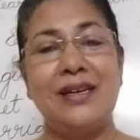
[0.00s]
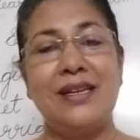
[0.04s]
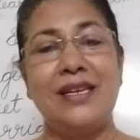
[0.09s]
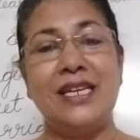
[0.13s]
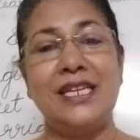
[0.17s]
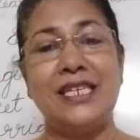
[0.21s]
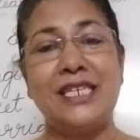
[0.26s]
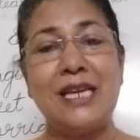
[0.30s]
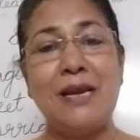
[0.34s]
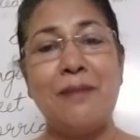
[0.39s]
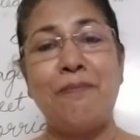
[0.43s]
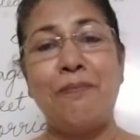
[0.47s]

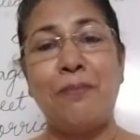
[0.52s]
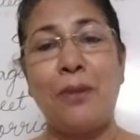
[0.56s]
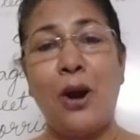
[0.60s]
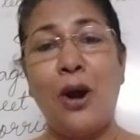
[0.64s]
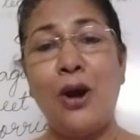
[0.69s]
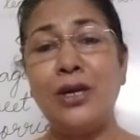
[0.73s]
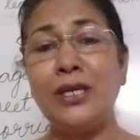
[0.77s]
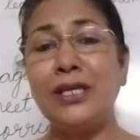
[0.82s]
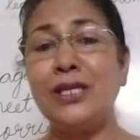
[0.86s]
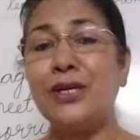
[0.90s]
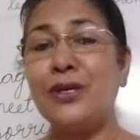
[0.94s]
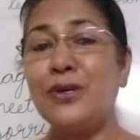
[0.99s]
little
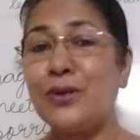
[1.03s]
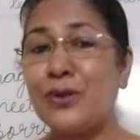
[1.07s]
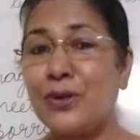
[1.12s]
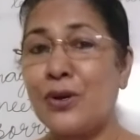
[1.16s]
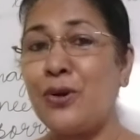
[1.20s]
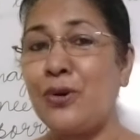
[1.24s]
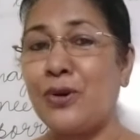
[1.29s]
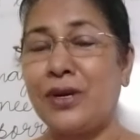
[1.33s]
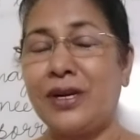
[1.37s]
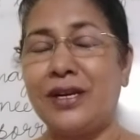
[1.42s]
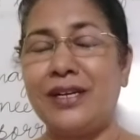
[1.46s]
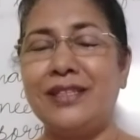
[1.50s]
pot,
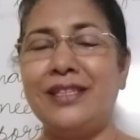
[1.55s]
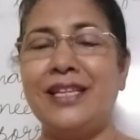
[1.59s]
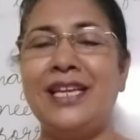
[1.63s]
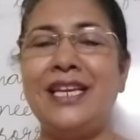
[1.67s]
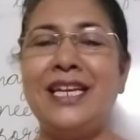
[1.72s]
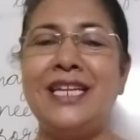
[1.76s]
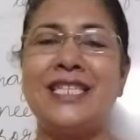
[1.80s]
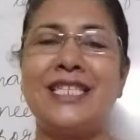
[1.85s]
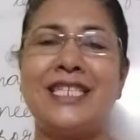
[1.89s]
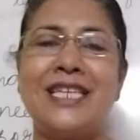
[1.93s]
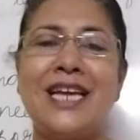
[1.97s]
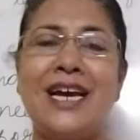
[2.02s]
cook. Then
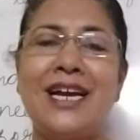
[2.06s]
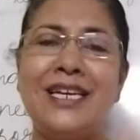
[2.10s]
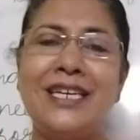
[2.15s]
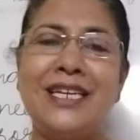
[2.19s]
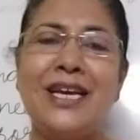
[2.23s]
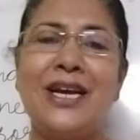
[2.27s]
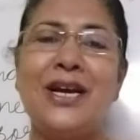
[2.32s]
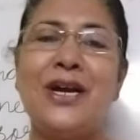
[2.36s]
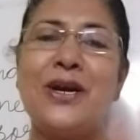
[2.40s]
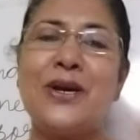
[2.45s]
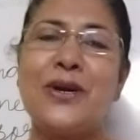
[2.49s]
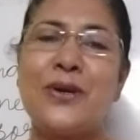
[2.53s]
it start
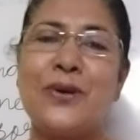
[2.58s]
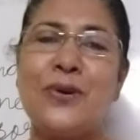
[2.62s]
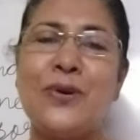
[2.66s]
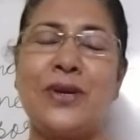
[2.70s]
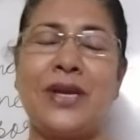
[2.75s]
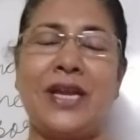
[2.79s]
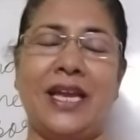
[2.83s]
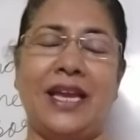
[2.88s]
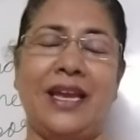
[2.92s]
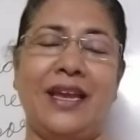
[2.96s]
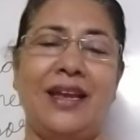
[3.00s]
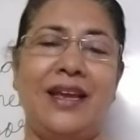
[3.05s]

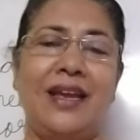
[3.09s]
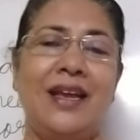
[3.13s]
cooking.